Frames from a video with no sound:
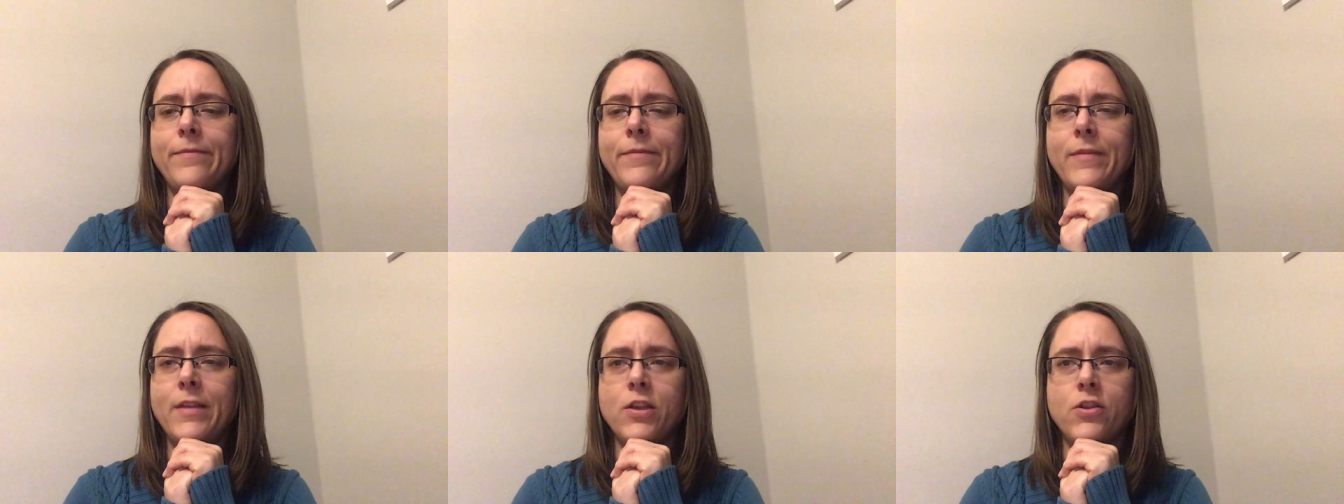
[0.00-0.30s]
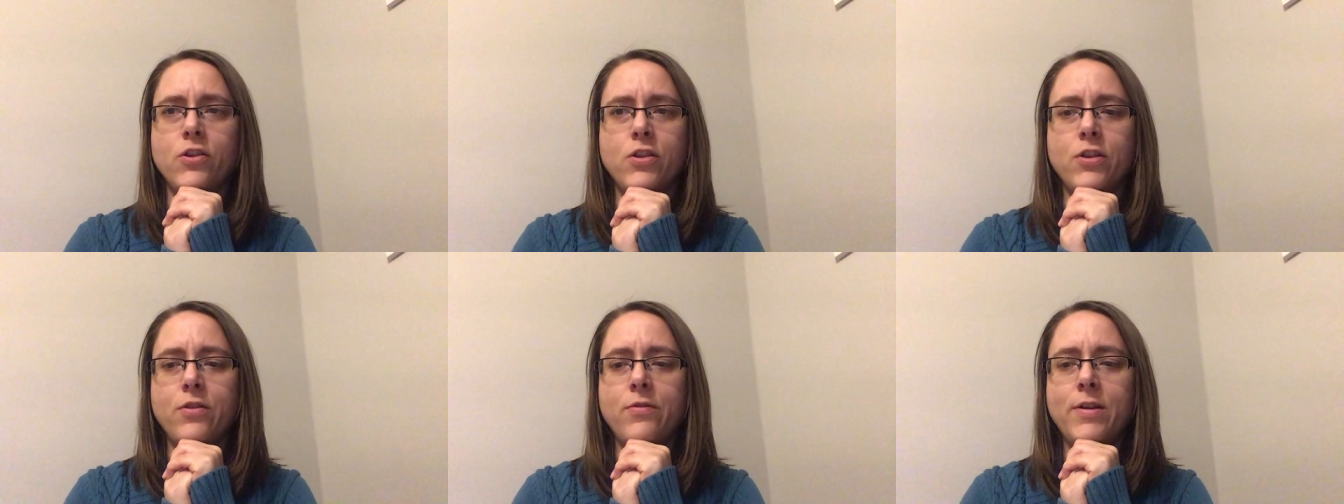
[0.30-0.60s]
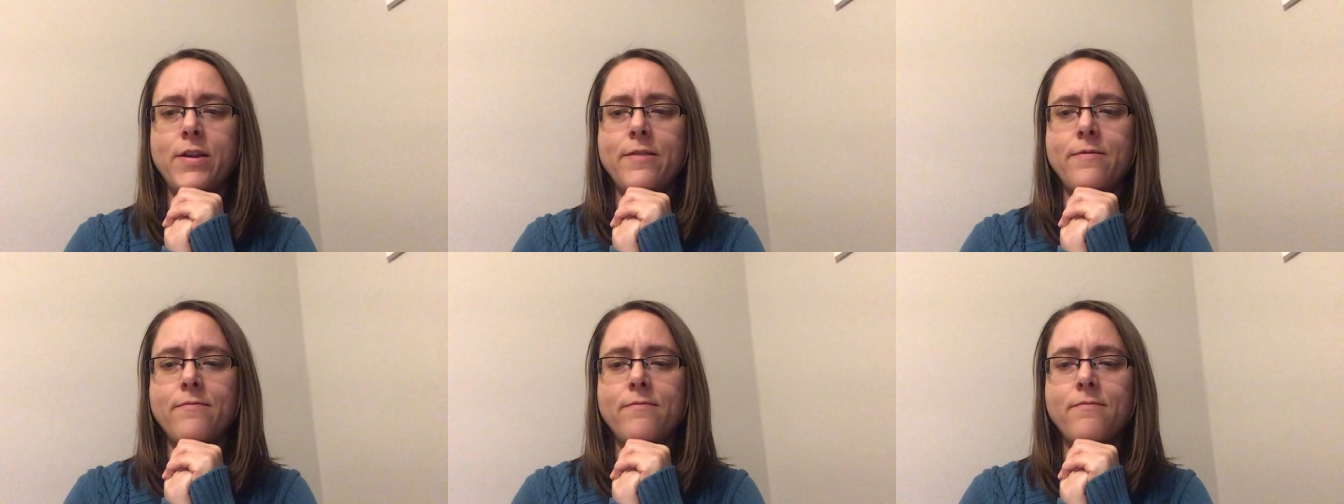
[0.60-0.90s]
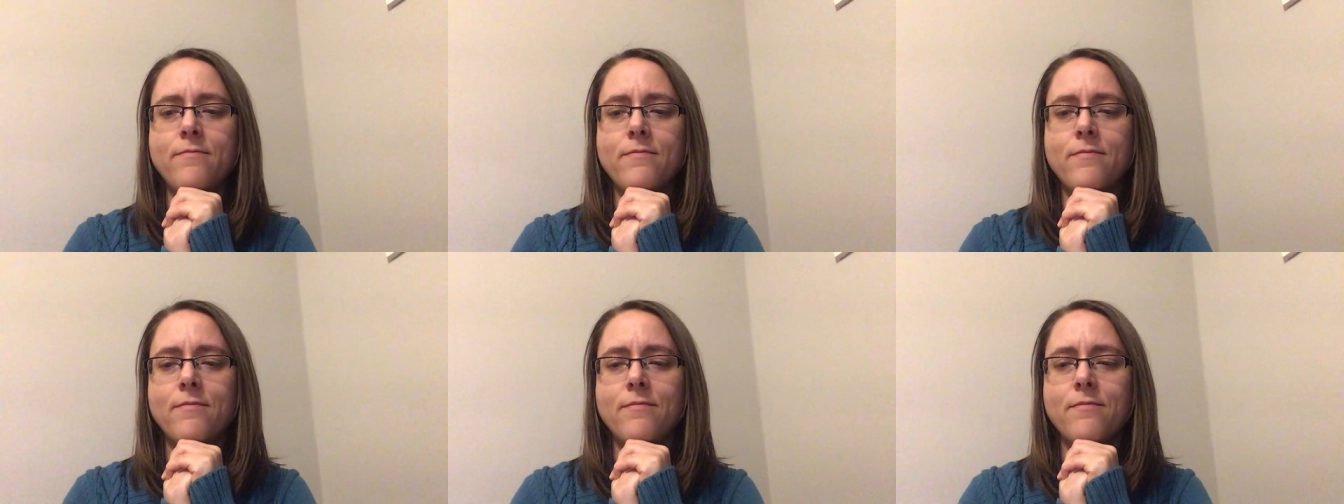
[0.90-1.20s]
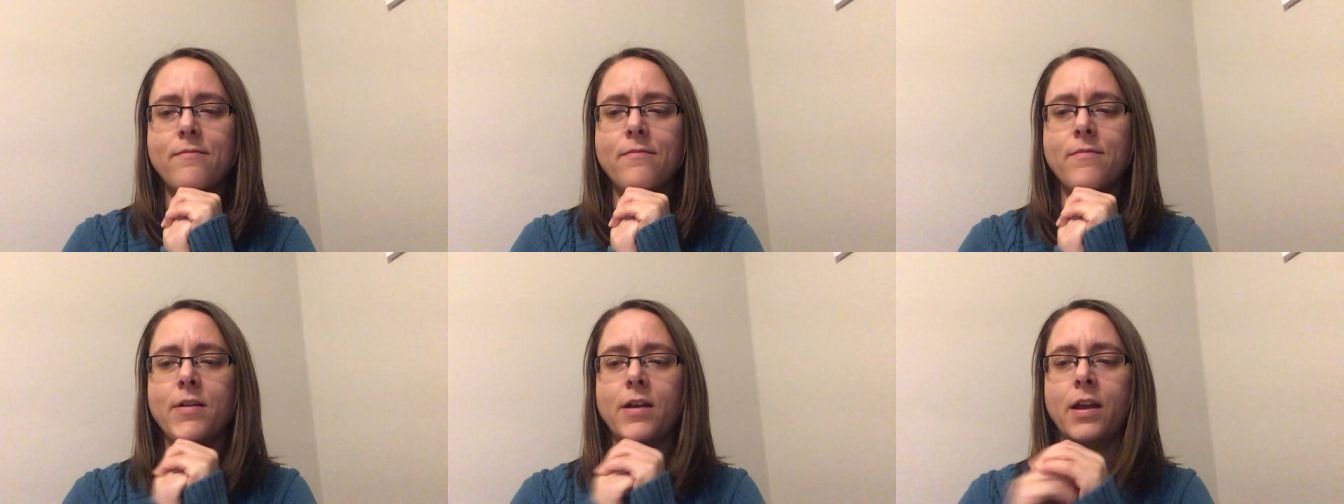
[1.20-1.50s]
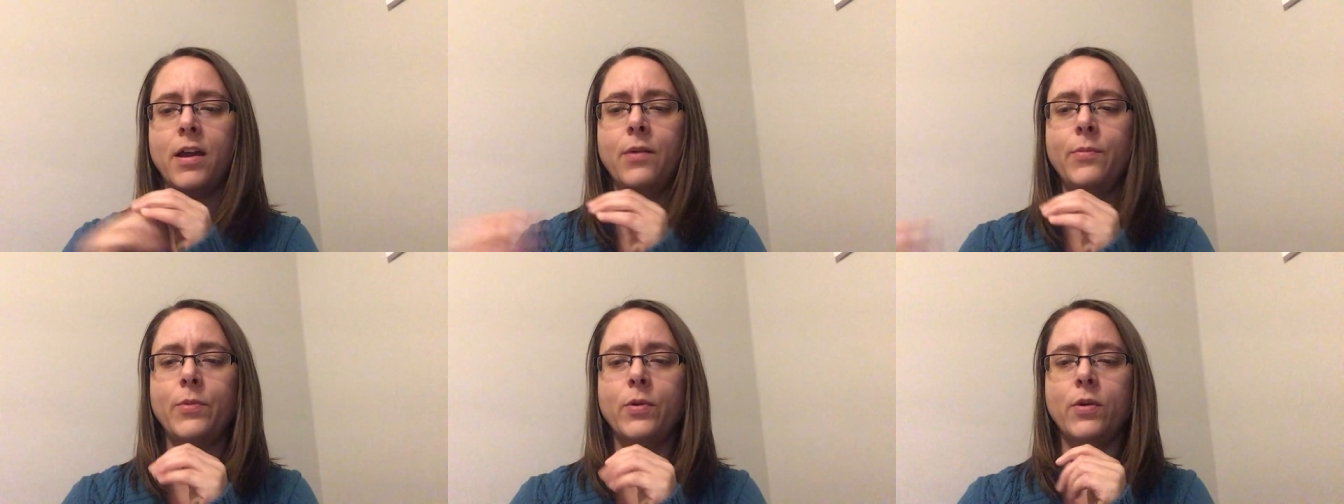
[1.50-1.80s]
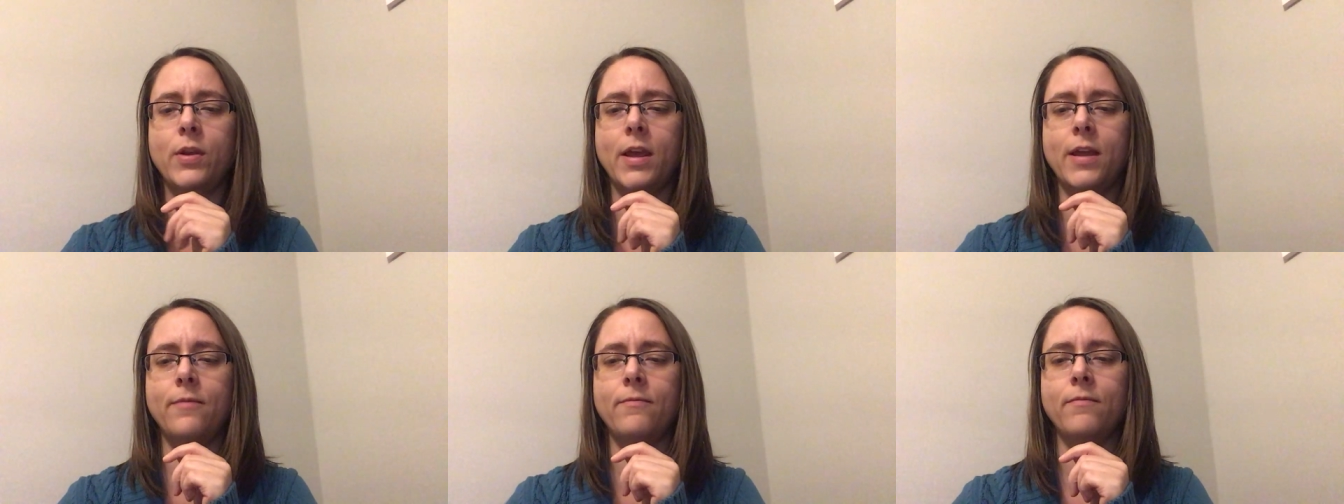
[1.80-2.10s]
Did you do it? I hope you
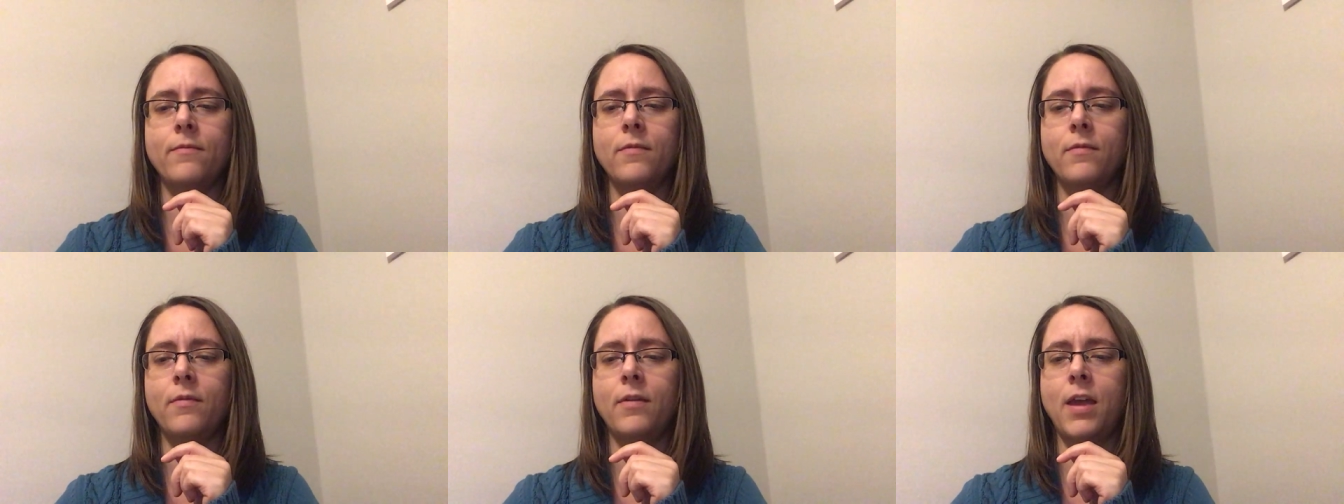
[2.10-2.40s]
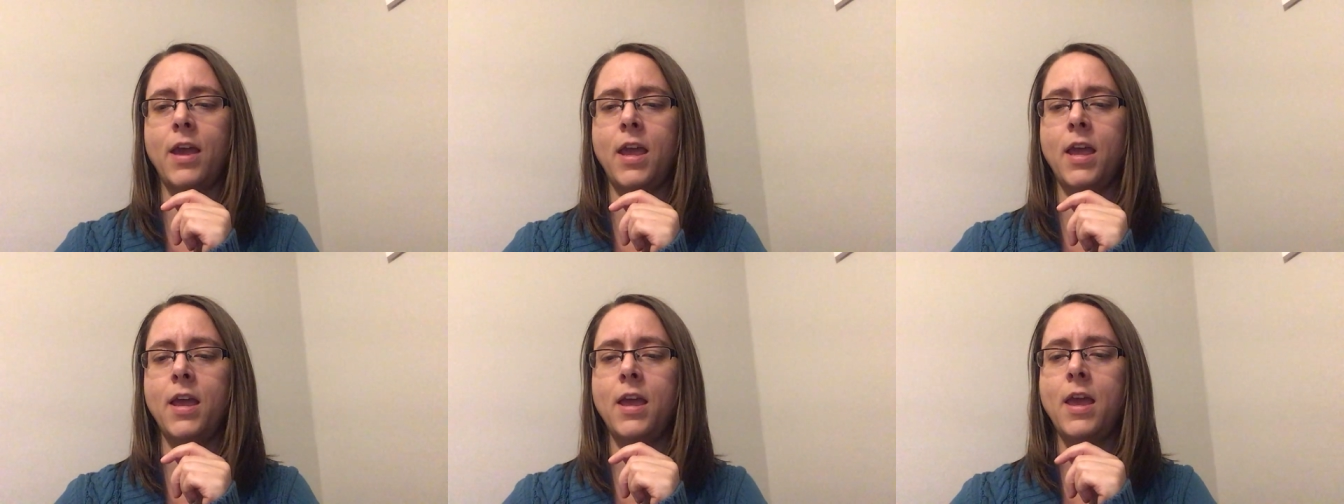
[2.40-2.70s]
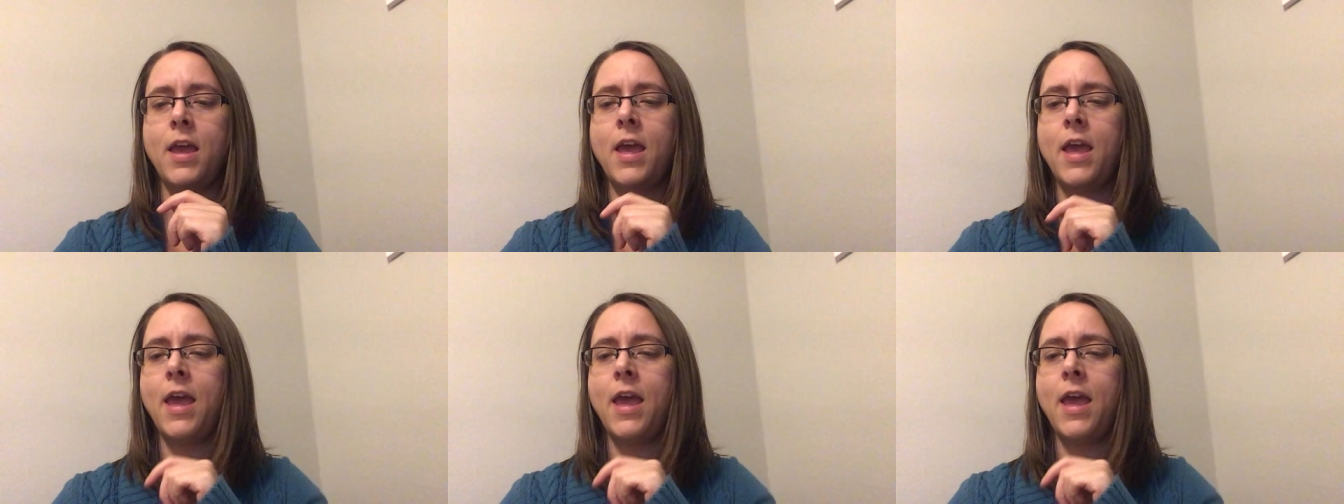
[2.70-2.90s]
did. Okay?